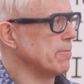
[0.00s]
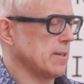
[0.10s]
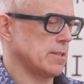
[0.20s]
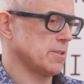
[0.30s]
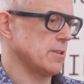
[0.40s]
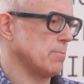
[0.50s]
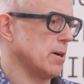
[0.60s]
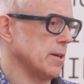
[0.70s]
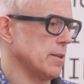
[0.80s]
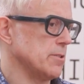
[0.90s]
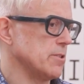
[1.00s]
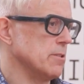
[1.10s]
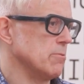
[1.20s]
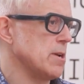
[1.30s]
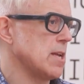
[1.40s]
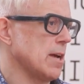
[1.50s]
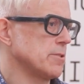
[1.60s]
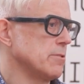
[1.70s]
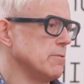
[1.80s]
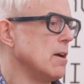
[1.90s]
fantastic part is that we
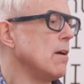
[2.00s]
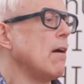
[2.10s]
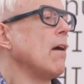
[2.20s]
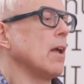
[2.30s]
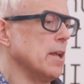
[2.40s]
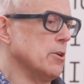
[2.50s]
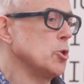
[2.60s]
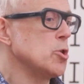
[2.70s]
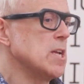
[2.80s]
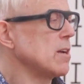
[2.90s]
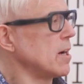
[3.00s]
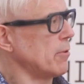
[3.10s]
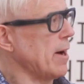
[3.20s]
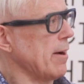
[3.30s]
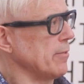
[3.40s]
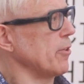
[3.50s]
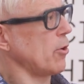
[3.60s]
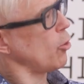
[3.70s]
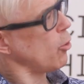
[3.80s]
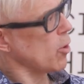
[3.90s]
get to cookie cutter out the
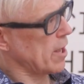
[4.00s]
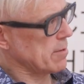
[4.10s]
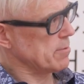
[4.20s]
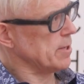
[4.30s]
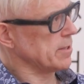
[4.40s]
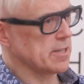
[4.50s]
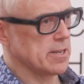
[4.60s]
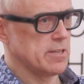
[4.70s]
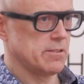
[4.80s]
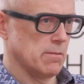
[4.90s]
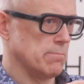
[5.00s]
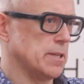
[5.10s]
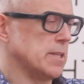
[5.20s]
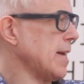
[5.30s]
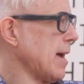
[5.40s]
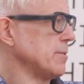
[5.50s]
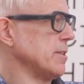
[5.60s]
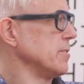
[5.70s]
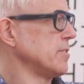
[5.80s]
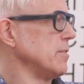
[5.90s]
core capabilities, but adapt
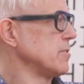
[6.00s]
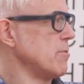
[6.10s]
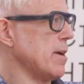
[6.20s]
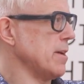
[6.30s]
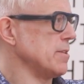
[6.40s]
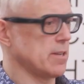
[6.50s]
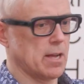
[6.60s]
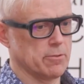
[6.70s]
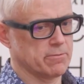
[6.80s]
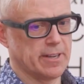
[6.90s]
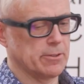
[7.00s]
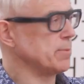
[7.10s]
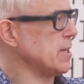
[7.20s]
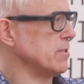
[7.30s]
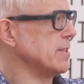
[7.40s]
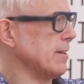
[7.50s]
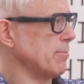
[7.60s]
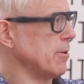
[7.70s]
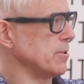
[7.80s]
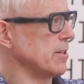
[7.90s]
at the sensor end and the final piece of data
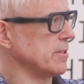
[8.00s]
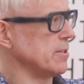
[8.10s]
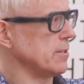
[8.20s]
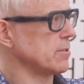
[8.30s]
processing.